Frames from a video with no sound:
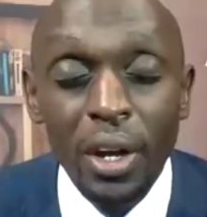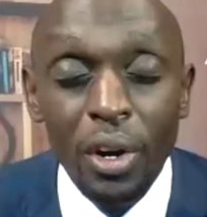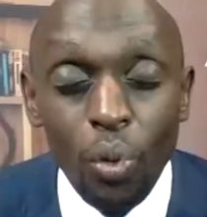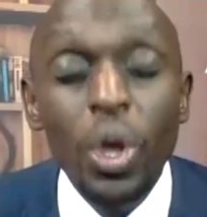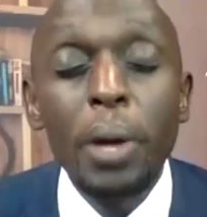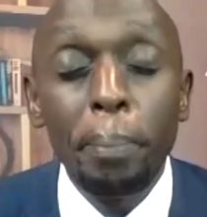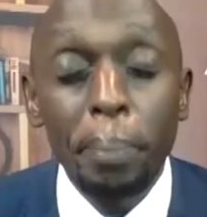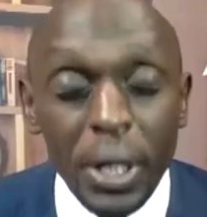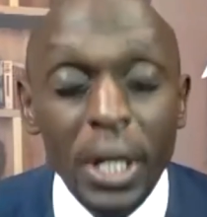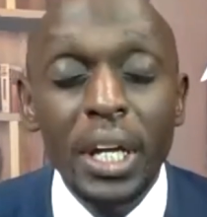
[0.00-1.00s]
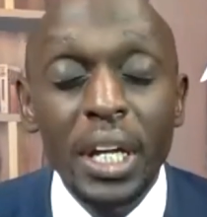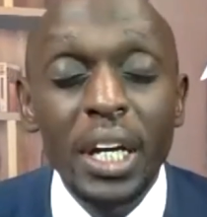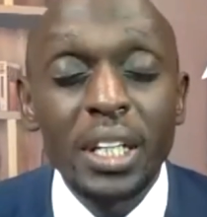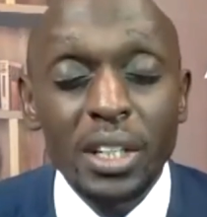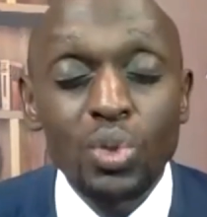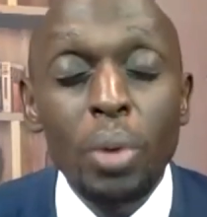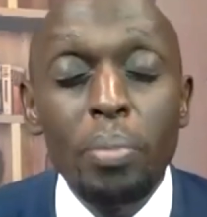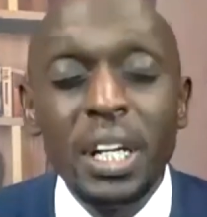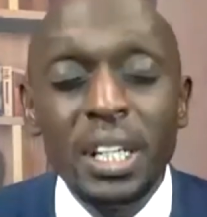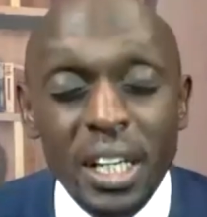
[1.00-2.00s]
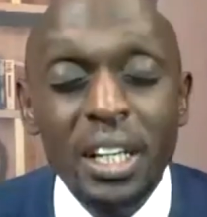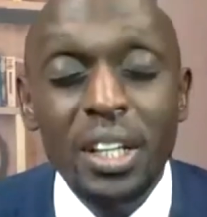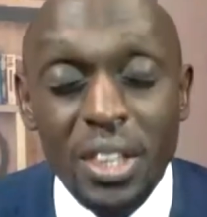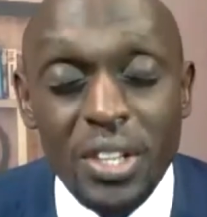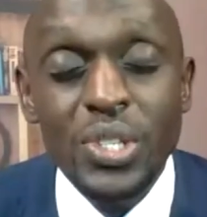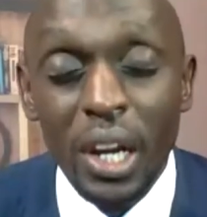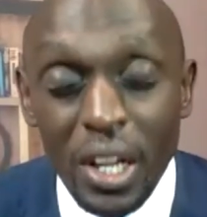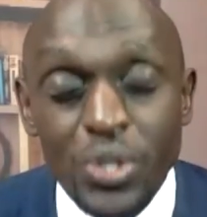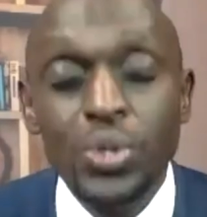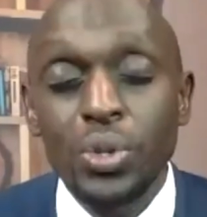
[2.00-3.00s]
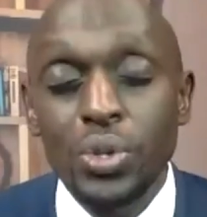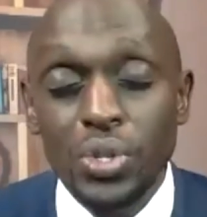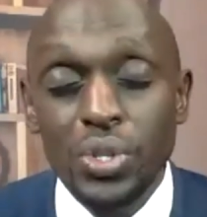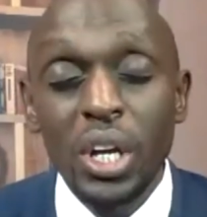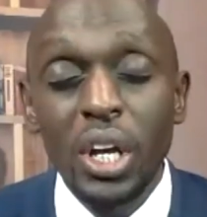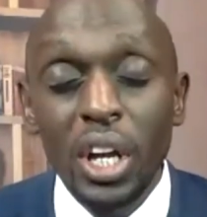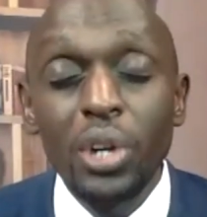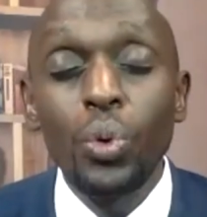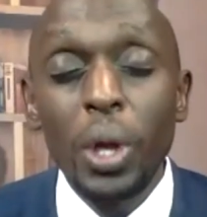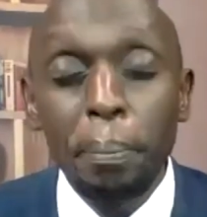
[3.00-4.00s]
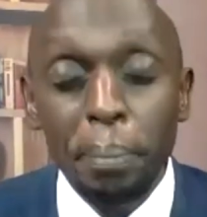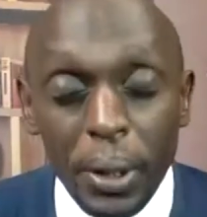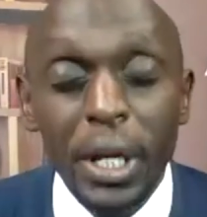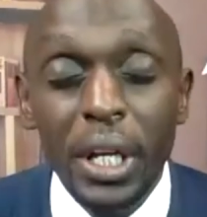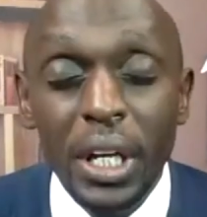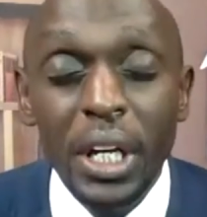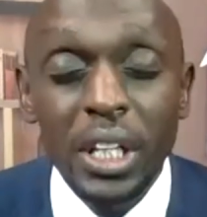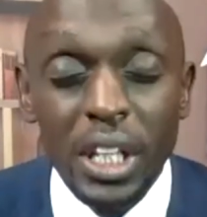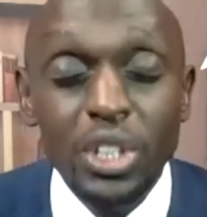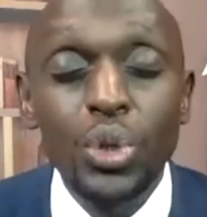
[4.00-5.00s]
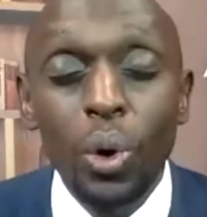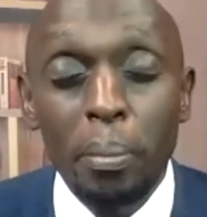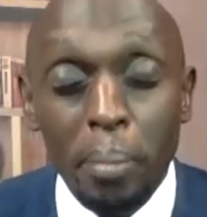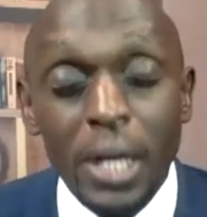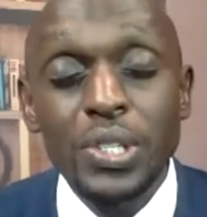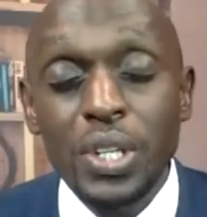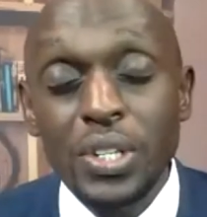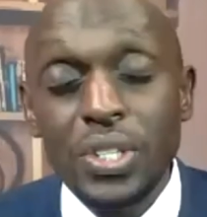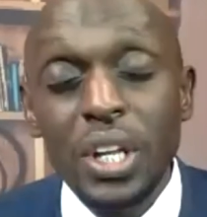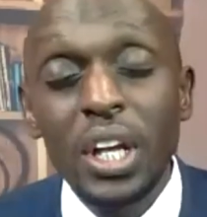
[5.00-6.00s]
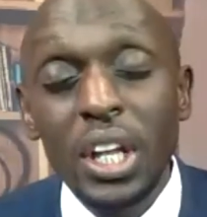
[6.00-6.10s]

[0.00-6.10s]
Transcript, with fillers: We pray that we may take these lessons, and we pray that you will bless us.